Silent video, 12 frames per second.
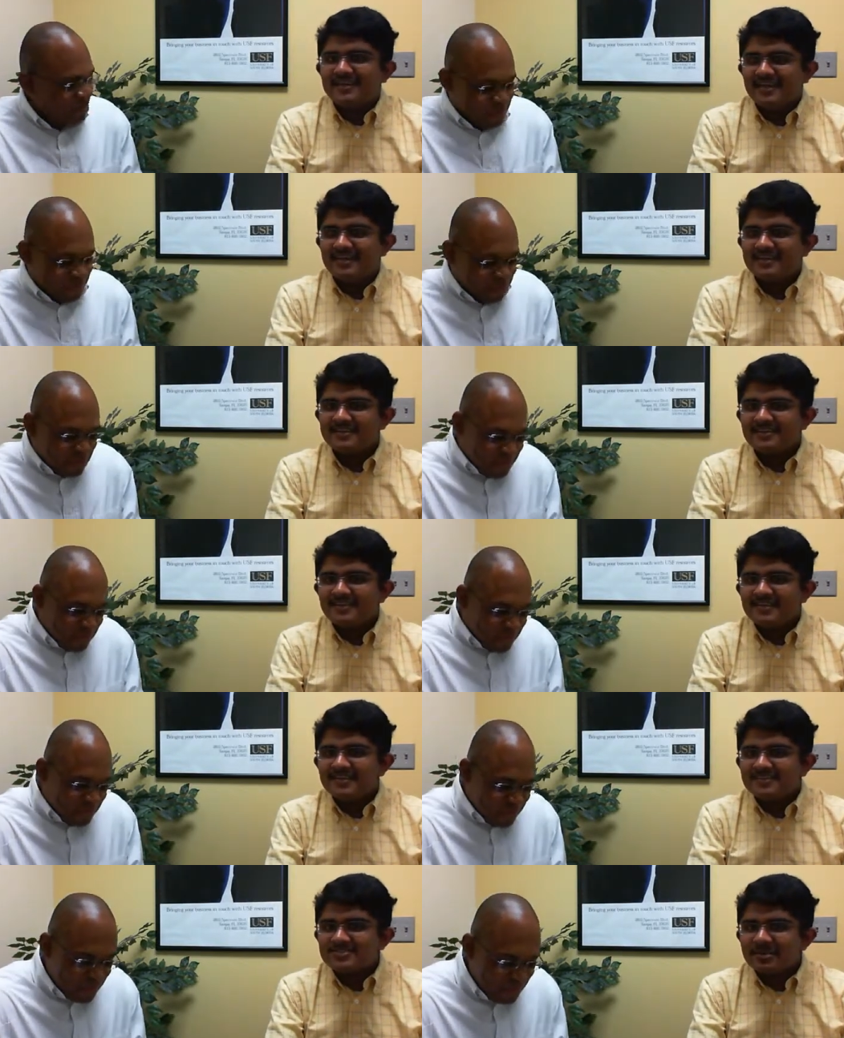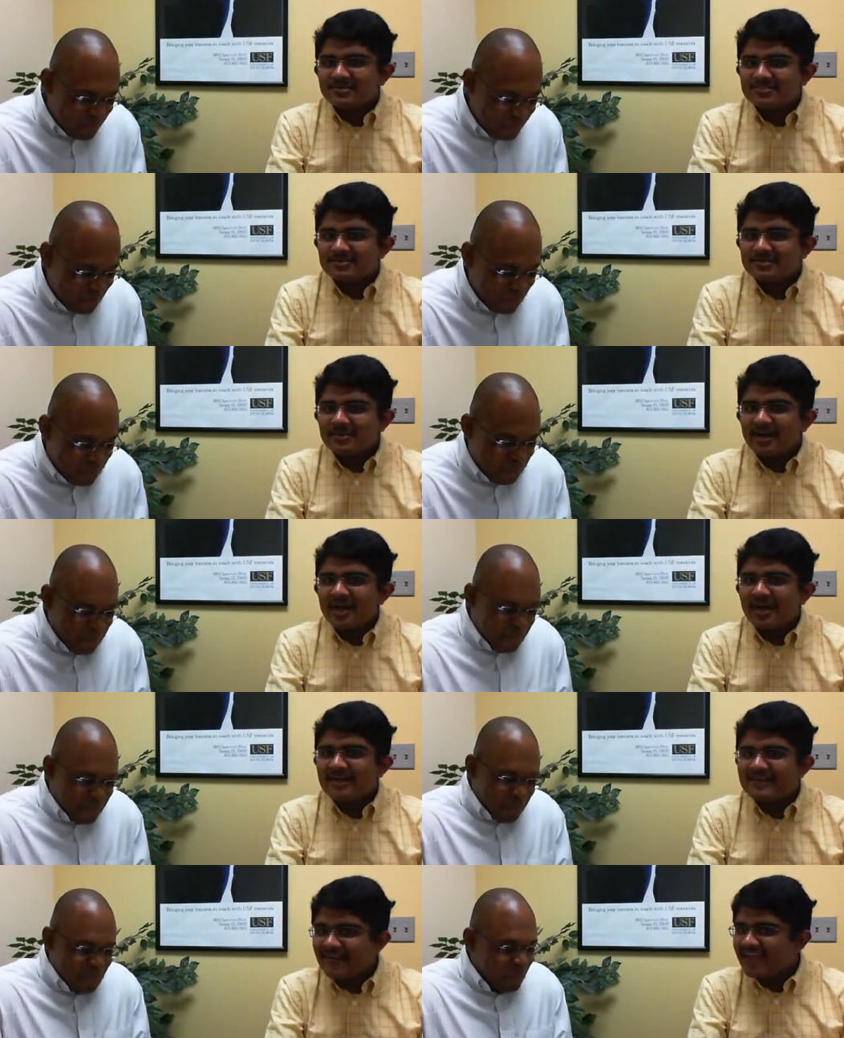Speaker 1: And it's also
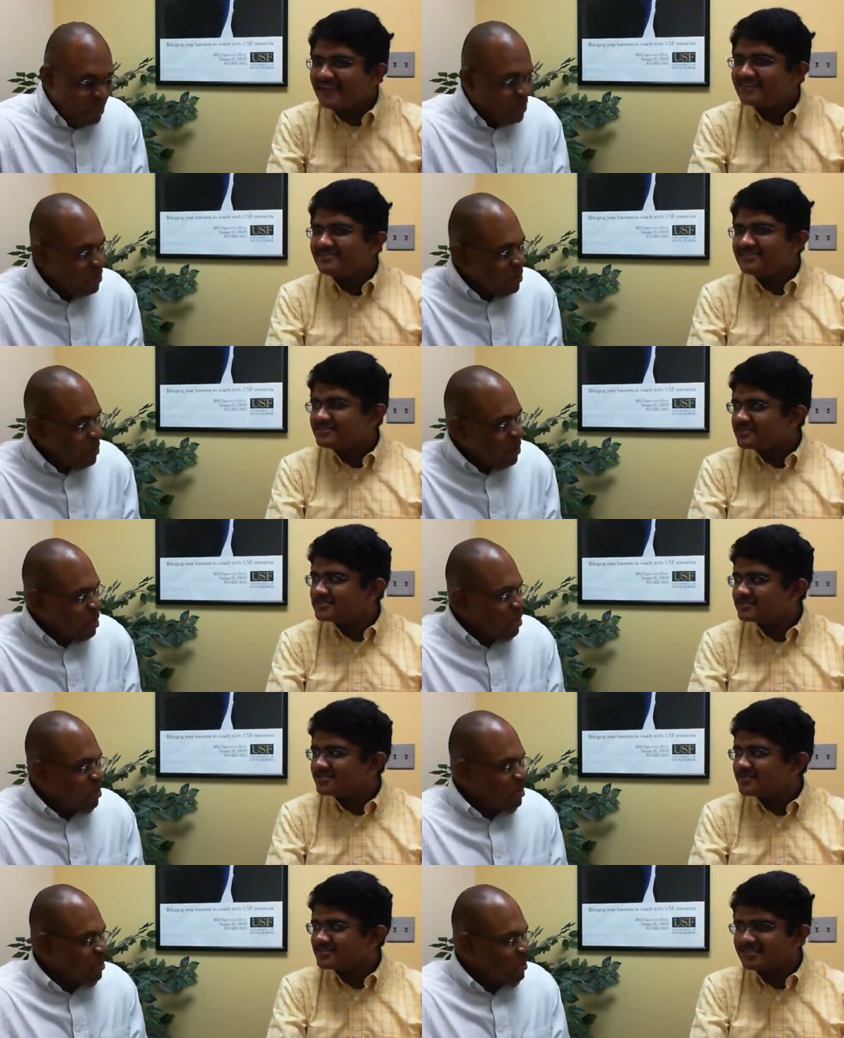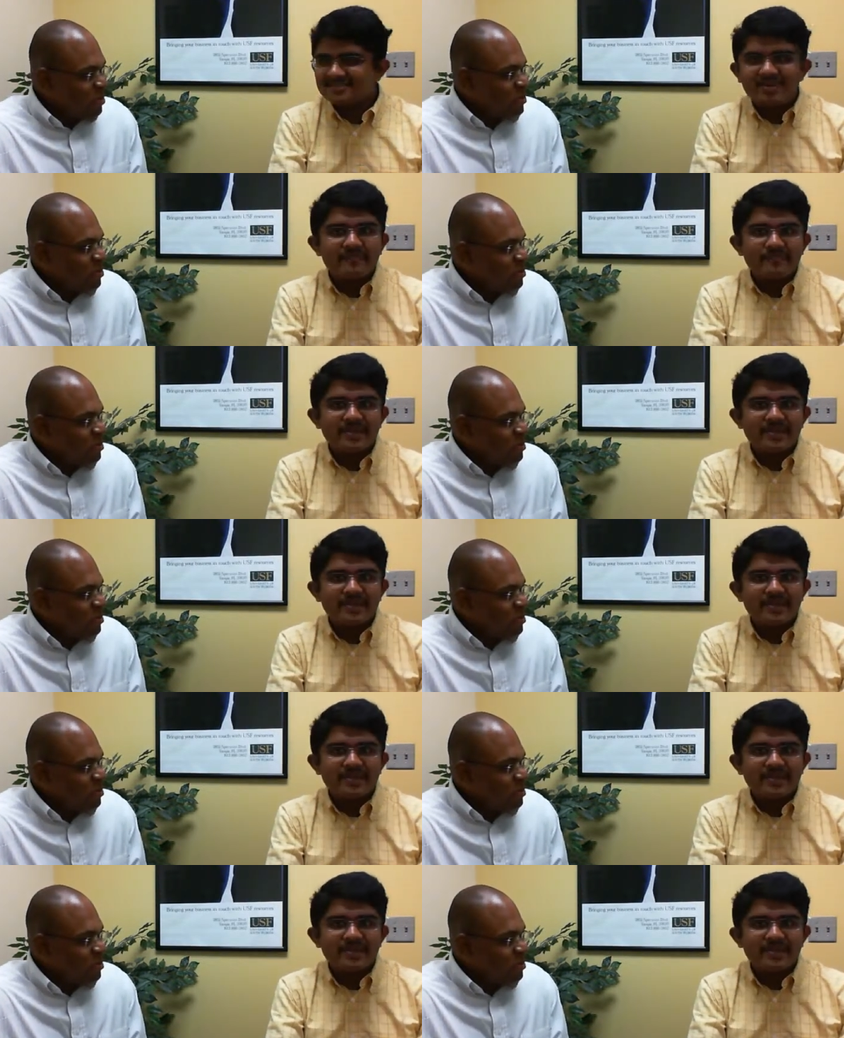a great research university. Not